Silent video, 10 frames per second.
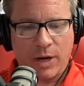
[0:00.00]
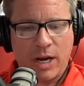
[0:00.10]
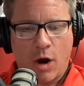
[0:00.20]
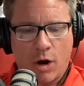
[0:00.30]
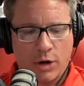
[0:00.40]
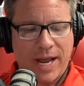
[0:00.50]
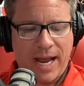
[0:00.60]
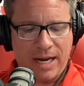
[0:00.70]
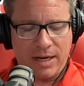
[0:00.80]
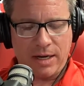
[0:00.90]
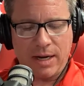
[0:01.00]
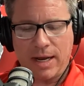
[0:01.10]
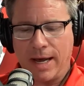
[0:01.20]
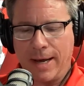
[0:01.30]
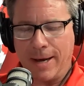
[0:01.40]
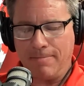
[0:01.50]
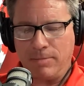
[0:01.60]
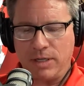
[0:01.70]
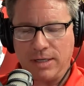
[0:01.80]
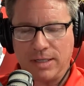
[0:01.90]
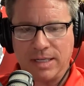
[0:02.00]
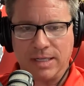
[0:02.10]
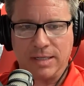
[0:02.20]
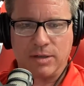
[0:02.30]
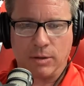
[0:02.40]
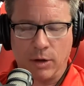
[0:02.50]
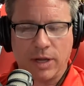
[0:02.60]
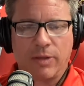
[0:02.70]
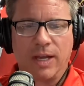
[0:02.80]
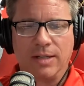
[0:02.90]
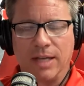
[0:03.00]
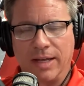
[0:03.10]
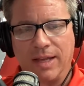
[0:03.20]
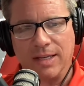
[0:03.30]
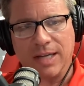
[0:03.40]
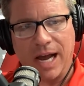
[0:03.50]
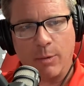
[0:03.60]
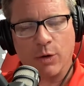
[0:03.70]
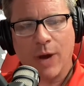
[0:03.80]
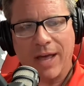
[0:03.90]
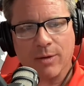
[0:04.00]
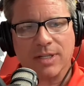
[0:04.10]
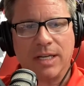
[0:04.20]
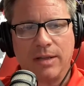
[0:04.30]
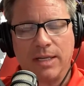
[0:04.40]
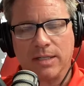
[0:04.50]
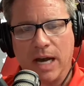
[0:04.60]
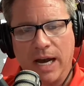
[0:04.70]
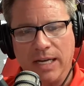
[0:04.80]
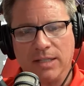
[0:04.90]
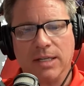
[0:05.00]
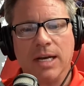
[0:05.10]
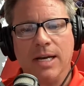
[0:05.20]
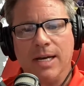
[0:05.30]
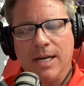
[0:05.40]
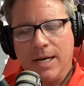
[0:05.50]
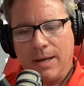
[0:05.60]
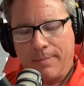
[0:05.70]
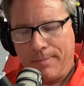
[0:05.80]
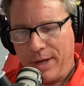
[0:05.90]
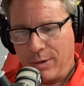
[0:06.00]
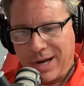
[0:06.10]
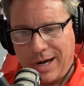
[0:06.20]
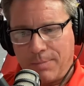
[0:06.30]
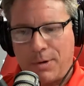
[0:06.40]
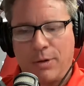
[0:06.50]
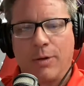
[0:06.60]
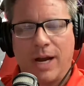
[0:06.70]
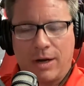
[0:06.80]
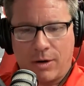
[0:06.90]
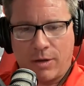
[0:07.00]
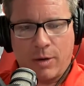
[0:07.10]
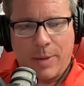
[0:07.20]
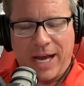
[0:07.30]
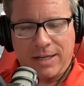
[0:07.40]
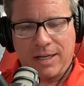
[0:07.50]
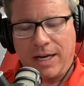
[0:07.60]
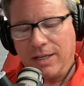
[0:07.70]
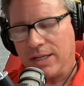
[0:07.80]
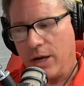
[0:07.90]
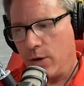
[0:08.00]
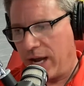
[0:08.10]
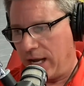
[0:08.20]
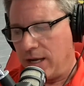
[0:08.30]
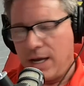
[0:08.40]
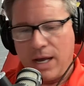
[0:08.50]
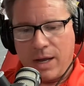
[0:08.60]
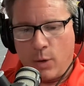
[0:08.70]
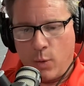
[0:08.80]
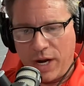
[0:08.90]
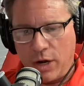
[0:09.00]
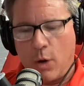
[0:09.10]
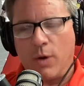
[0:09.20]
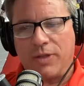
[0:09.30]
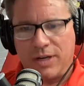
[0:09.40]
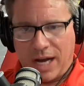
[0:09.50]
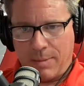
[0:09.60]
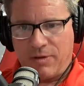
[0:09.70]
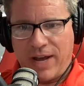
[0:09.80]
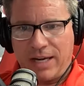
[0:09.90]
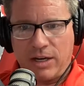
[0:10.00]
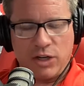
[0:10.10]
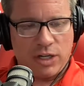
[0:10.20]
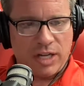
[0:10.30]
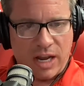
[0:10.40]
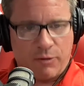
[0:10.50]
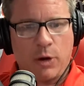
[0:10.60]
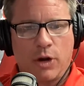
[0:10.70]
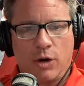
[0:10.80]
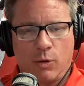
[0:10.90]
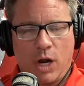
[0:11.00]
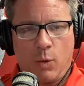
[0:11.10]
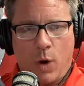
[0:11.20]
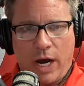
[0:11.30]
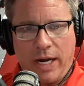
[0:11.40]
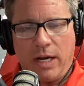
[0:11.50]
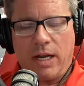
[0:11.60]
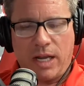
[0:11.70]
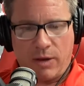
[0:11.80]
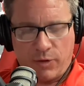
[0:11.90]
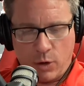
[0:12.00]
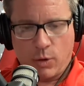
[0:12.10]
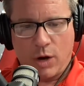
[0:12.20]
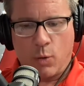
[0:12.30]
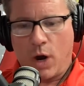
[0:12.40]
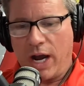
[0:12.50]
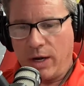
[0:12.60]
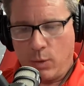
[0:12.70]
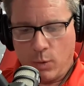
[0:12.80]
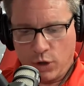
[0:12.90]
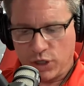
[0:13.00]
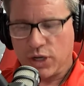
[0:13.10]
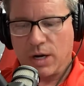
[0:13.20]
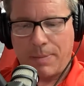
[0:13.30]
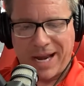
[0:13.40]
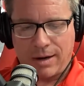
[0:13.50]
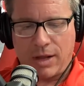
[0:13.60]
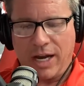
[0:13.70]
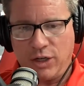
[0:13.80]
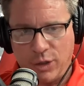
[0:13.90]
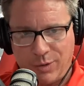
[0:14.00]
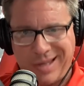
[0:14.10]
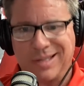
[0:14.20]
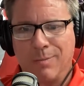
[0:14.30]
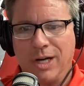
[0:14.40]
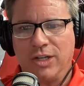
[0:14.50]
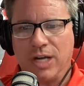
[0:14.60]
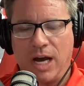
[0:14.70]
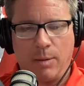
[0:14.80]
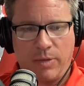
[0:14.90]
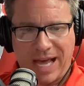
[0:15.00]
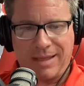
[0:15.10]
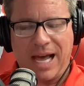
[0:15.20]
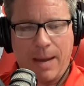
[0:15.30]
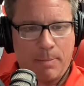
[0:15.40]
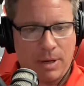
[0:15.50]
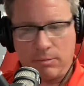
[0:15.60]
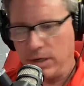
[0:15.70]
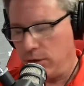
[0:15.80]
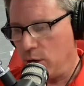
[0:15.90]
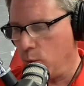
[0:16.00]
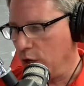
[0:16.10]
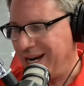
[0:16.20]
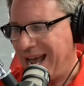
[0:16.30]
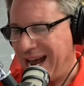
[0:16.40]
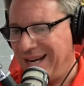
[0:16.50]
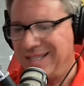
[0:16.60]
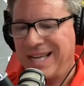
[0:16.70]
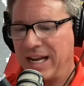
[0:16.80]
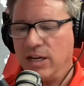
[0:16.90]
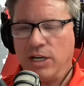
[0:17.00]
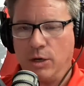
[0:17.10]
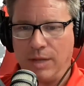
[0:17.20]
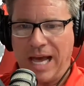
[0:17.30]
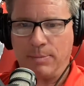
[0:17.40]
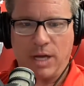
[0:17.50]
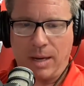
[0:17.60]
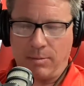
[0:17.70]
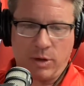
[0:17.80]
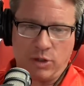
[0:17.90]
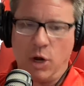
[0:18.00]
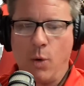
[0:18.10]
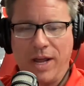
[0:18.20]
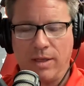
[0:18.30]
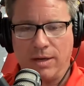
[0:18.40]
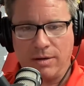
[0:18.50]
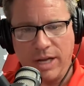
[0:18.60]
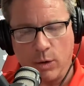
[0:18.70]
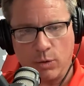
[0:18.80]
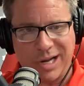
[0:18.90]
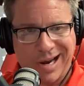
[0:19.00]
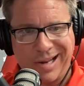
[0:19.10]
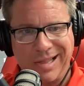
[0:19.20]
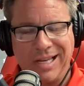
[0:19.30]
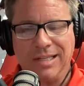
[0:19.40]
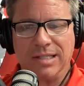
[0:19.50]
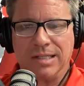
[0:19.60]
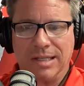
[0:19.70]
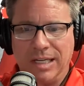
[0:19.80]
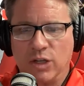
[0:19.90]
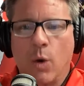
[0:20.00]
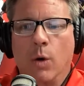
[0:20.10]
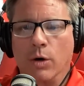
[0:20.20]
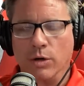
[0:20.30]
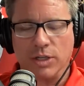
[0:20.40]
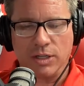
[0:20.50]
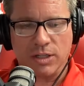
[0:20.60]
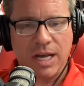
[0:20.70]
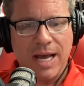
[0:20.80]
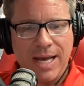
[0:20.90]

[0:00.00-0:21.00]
hard-handed to look at things like this. I would rather see these guys, kind of pull their head out of their backside and say, okay, we know what the time advantage is if you're going to run wide. If you run wide, we're just going to penalize you this much time. That lap, we're going to add a second to your lap time. There's no way that, cutting these corners is